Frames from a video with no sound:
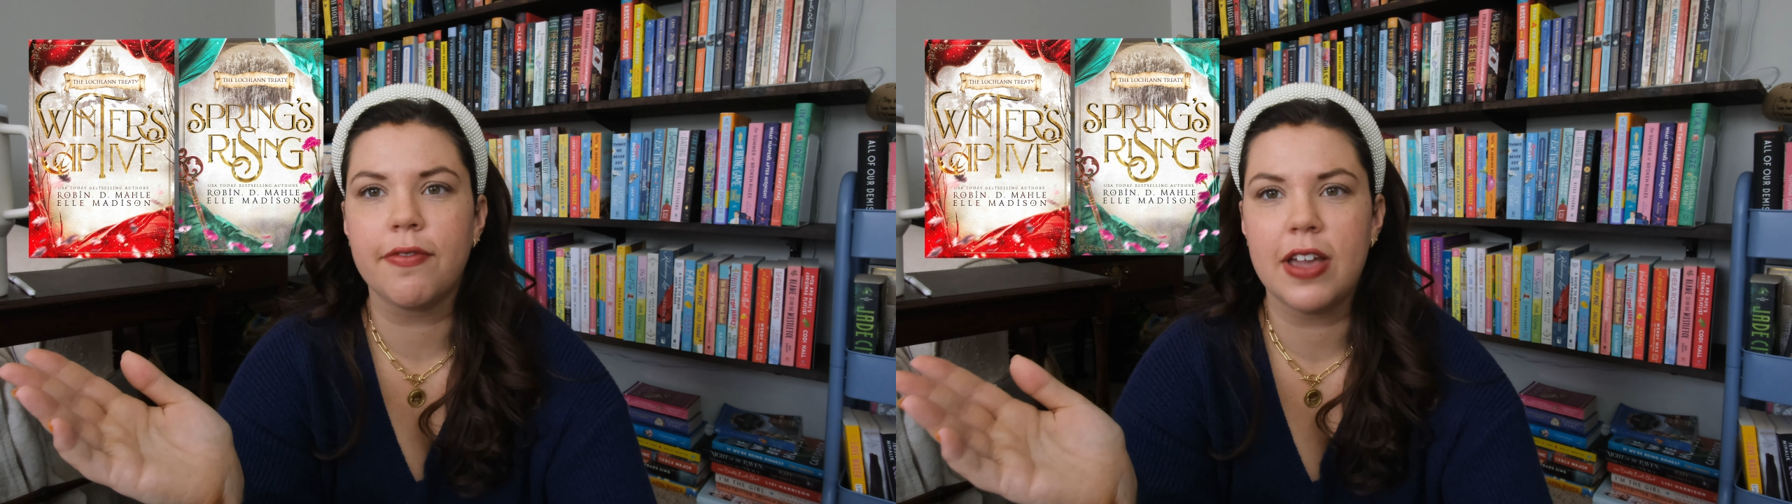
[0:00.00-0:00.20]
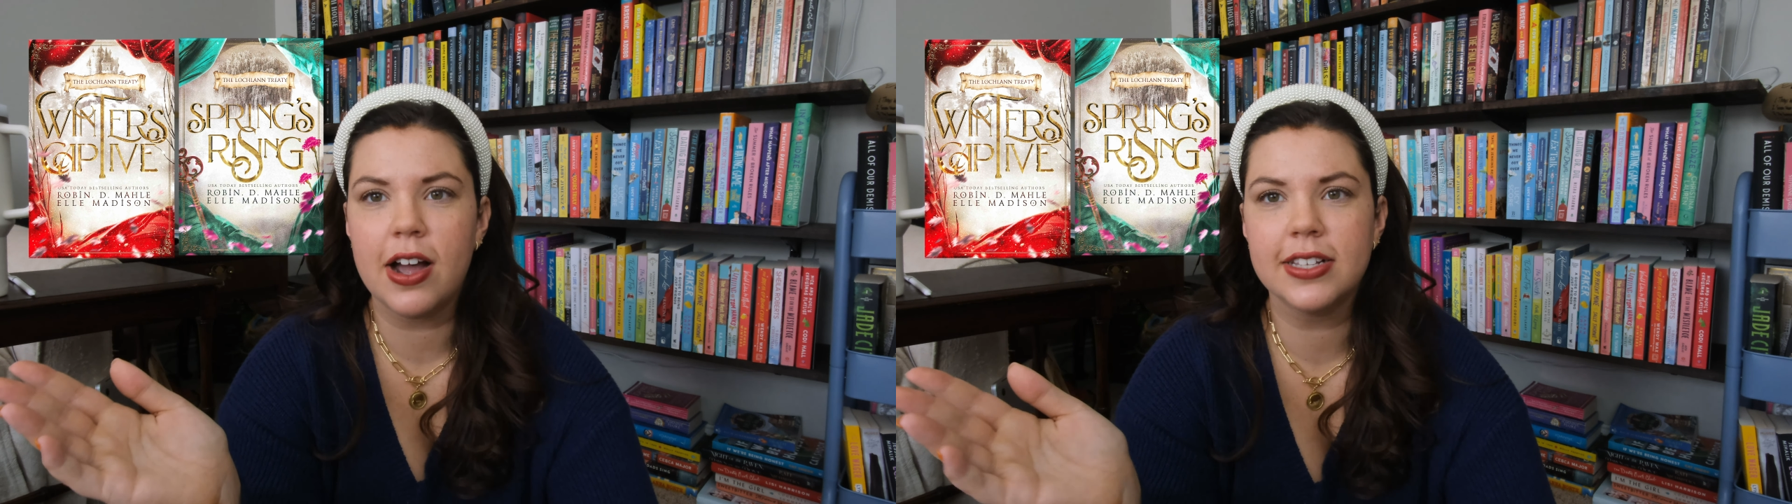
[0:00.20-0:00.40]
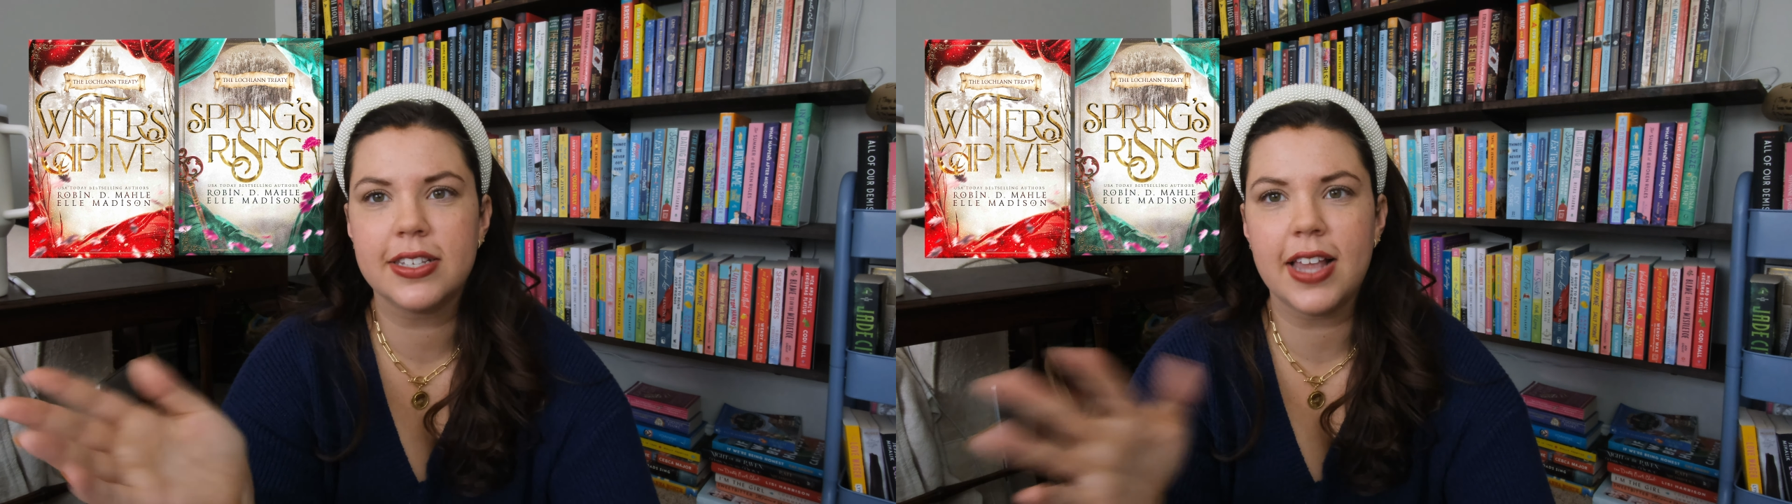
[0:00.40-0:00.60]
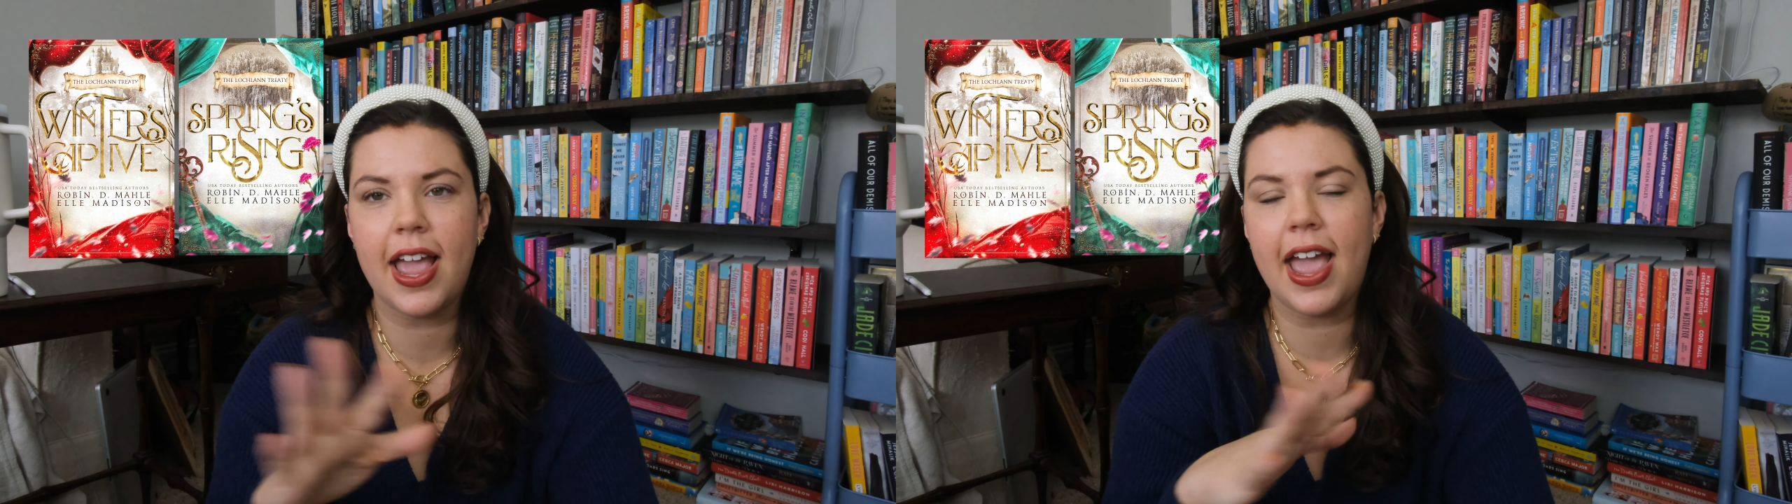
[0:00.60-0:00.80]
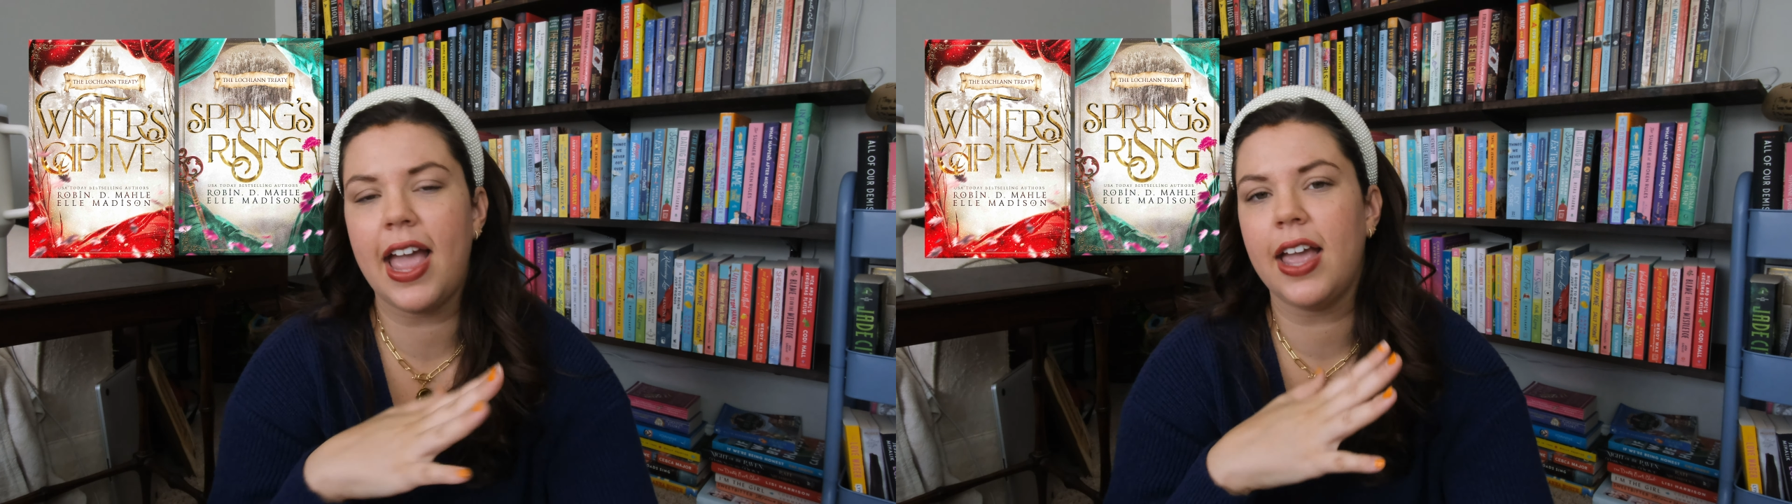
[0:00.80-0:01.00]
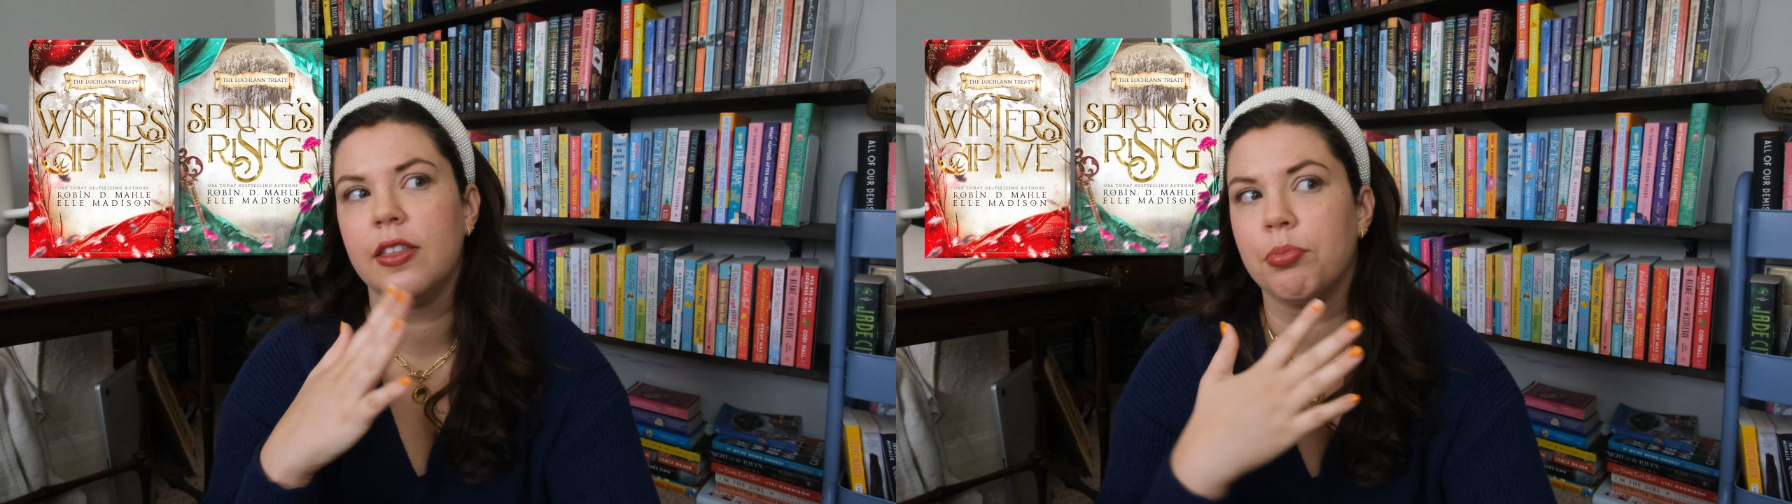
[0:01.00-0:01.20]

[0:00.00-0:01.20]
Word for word: fiance,